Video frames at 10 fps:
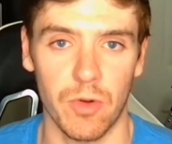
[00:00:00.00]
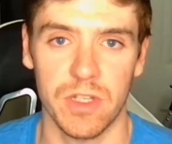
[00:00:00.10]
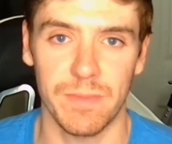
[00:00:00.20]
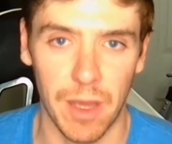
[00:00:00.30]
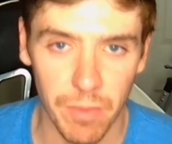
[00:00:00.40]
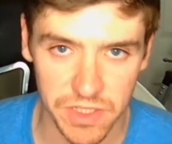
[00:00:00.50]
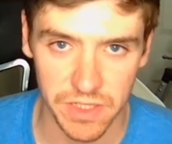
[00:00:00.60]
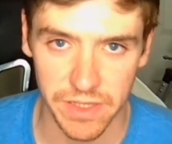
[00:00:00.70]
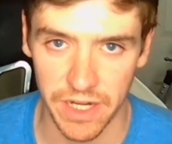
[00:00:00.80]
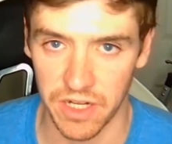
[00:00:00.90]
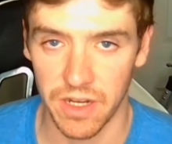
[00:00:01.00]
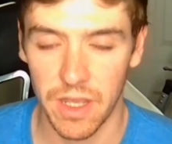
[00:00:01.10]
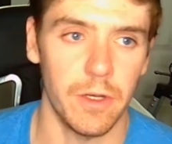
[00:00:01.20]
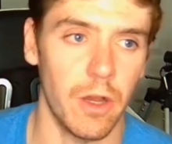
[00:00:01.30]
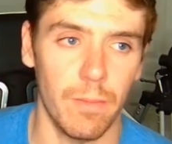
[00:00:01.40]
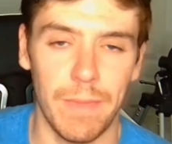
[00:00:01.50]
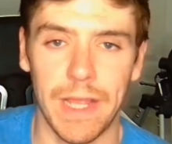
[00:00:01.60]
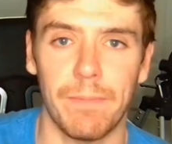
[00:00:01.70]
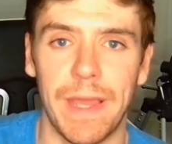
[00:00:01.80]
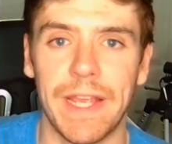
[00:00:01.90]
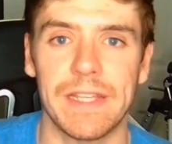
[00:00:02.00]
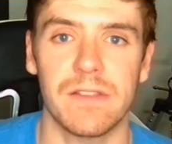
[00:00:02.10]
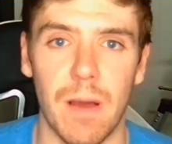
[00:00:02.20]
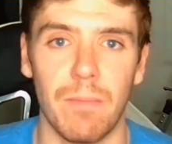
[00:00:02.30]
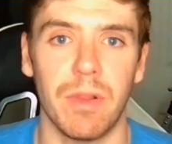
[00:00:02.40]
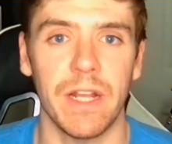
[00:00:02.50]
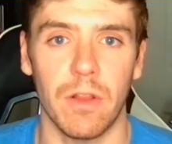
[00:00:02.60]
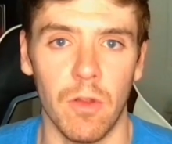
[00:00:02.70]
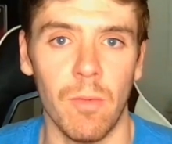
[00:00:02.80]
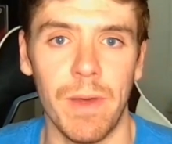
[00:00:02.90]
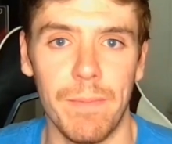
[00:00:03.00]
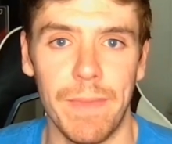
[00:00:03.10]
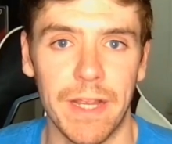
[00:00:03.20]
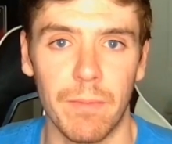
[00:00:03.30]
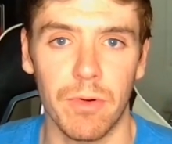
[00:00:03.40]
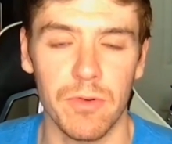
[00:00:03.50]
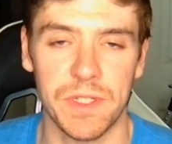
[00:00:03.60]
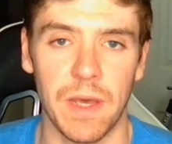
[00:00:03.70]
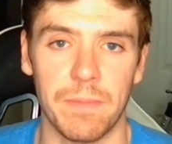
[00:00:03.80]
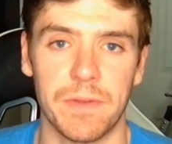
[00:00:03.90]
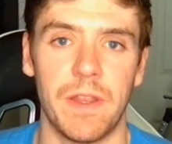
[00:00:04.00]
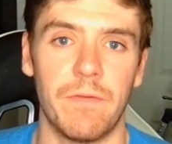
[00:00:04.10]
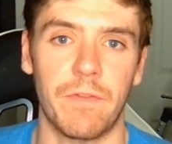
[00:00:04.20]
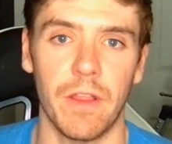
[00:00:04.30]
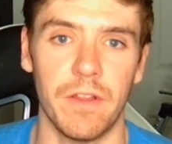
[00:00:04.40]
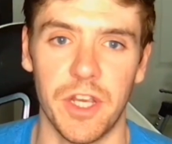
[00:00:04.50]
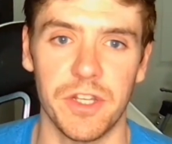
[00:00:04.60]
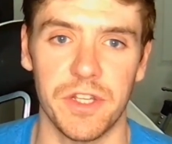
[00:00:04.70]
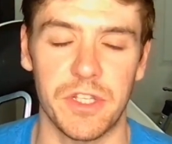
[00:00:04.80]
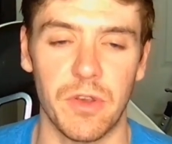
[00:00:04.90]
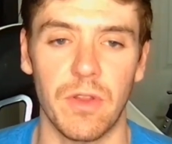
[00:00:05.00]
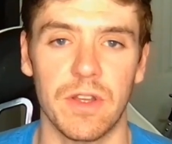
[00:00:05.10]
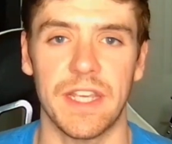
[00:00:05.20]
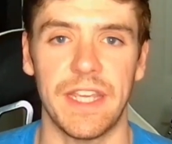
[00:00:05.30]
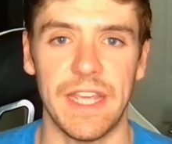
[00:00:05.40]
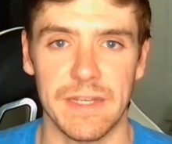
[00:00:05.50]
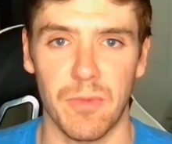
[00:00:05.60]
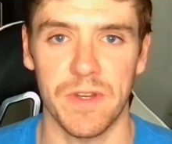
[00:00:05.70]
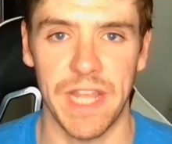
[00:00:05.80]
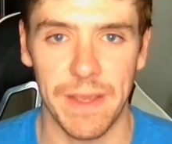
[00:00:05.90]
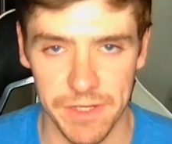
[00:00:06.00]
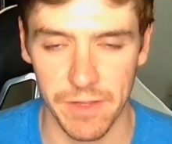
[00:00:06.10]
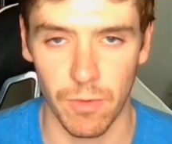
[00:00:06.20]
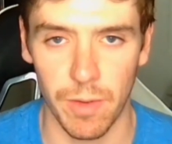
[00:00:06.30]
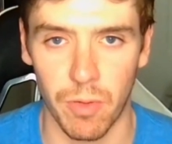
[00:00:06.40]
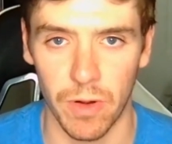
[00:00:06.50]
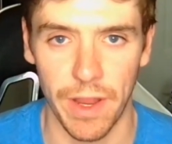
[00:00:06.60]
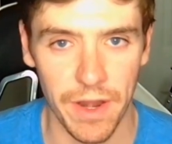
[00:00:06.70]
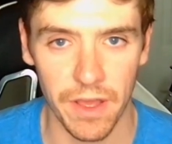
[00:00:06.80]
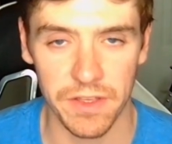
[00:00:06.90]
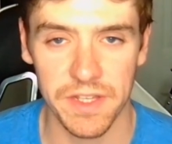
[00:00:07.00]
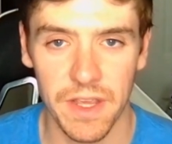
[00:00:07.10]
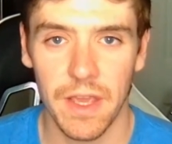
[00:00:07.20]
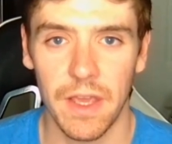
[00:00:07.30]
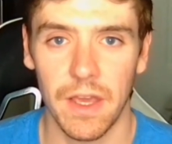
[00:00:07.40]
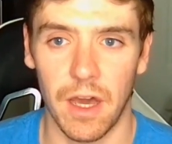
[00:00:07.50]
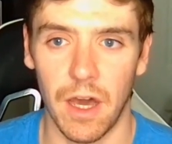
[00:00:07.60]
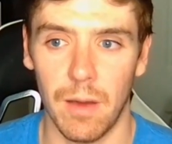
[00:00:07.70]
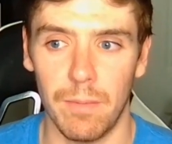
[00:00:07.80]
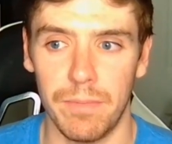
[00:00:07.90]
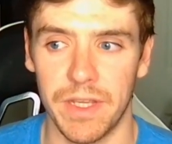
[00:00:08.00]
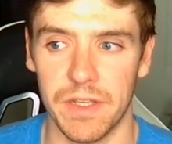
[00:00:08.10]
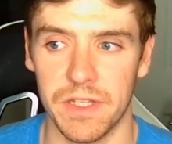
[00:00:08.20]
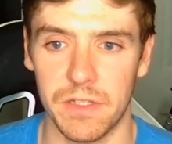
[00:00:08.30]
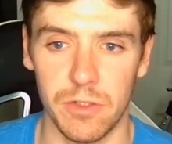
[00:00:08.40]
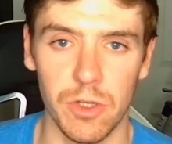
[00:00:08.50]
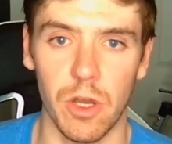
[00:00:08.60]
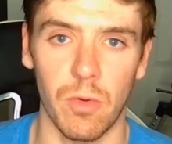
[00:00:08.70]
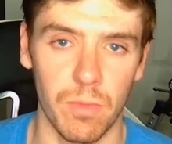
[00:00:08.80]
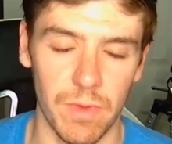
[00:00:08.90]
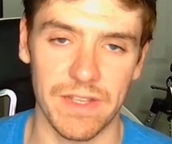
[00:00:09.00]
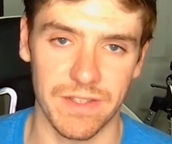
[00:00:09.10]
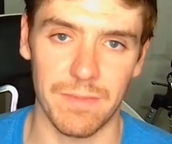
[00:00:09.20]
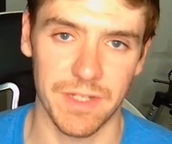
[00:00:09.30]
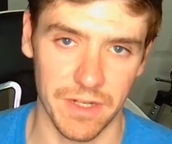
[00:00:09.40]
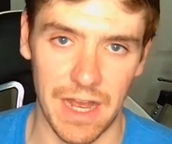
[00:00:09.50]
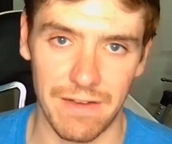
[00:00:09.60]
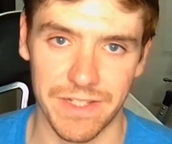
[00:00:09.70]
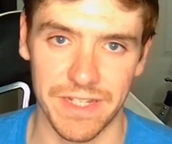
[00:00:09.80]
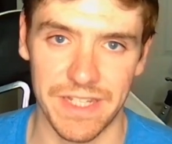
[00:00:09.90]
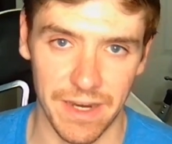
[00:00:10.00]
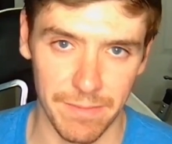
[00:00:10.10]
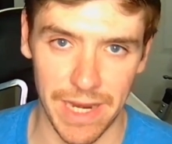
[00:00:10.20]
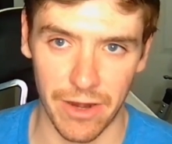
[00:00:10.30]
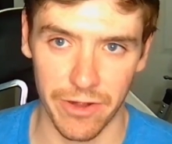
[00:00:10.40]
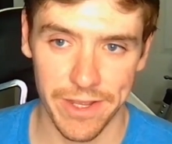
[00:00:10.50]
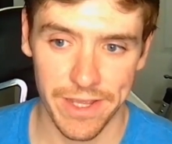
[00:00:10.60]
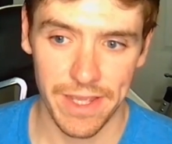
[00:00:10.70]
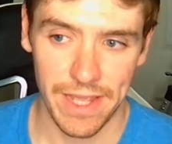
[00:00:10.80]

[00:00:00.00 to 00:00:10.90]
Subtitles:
throw some elbows in there, make Islam bleed a little bit, make him bruised up in front of the judges so it looks like he has more damage than what Poirier does, because Islam's going to obviously take him down.